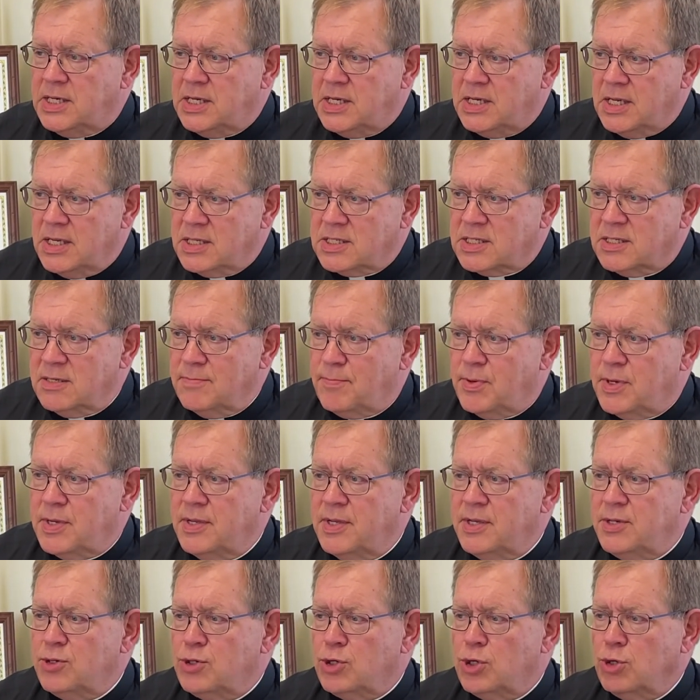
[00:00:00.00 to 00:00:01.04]

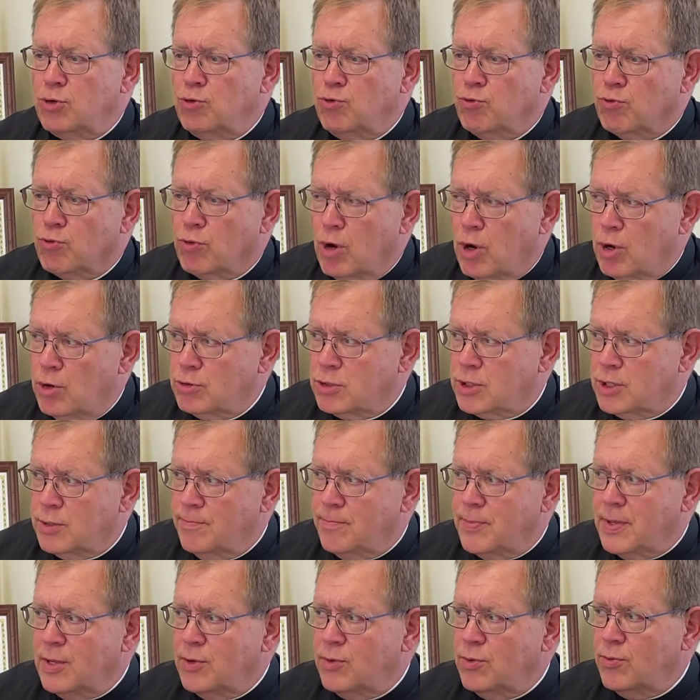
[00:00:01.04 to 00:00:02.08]
discipline to grow to
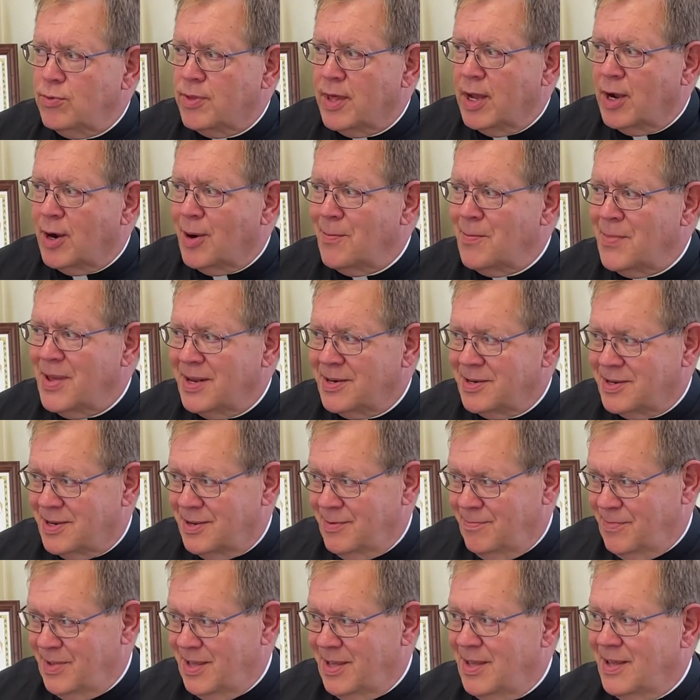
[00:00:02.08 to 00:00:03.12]
be who they are meant to
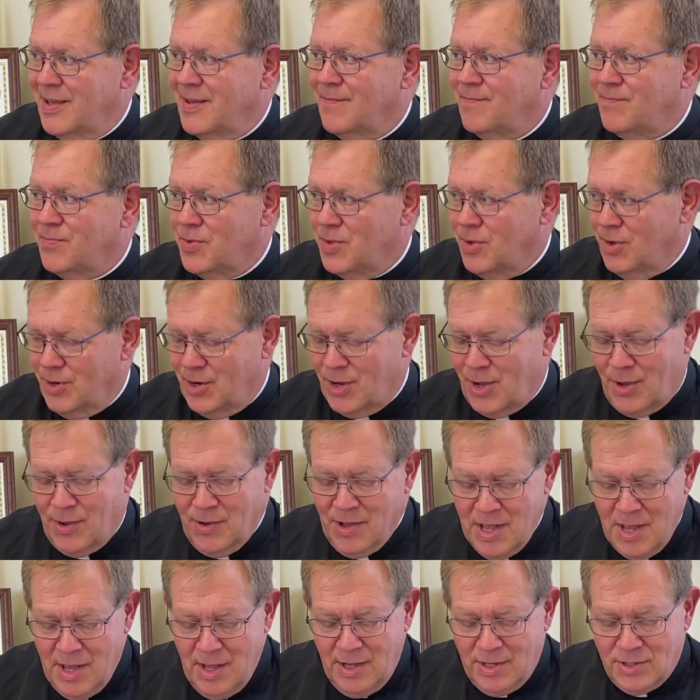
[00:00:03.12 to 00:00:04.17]
be, yes. you know.
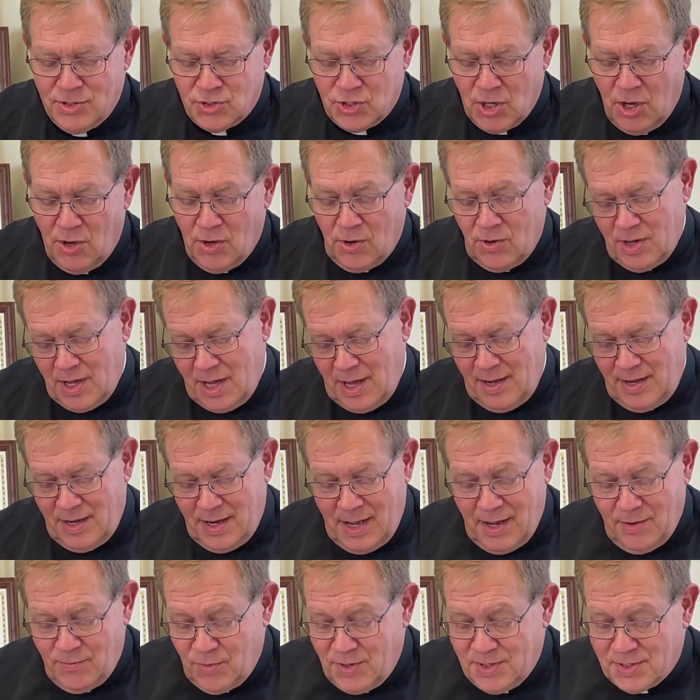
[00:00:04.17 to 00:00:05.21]
So, and,
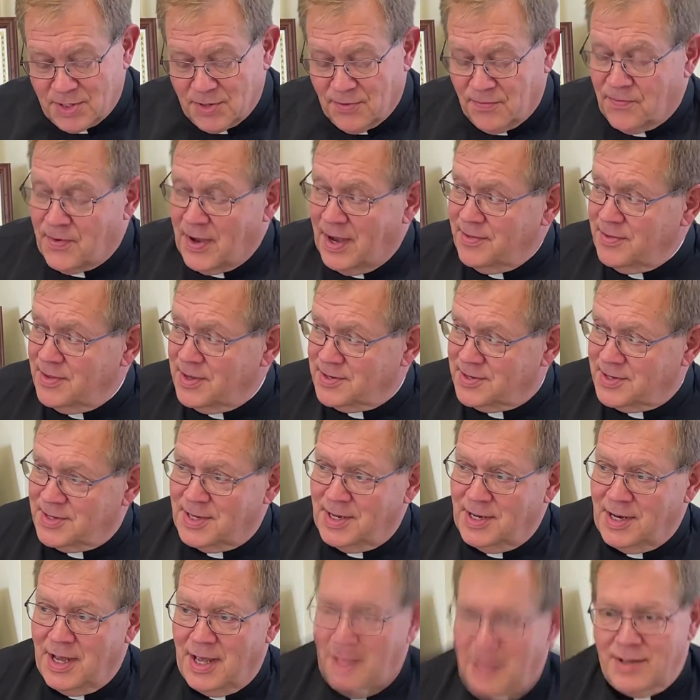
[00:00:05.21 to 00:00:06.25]
and we still find this
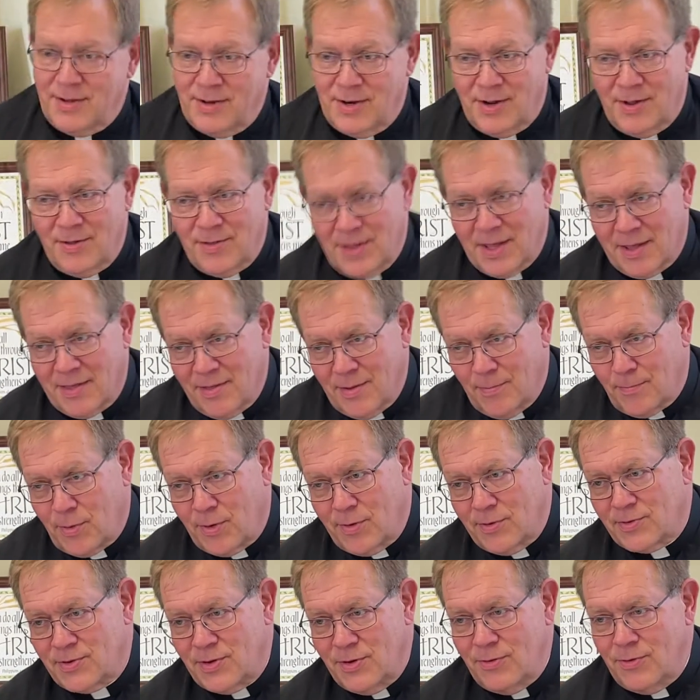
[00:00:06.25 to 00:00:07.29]
today, you know, that the
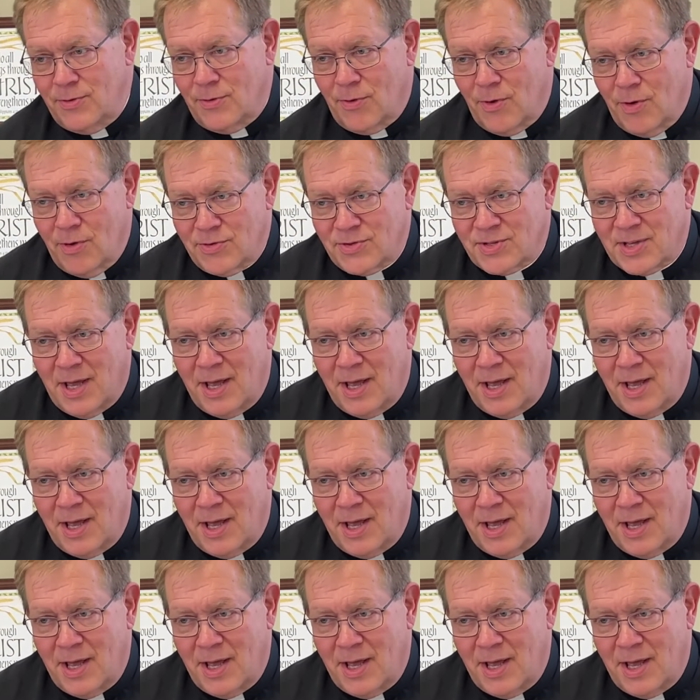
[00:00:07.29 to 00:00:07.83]
person who grows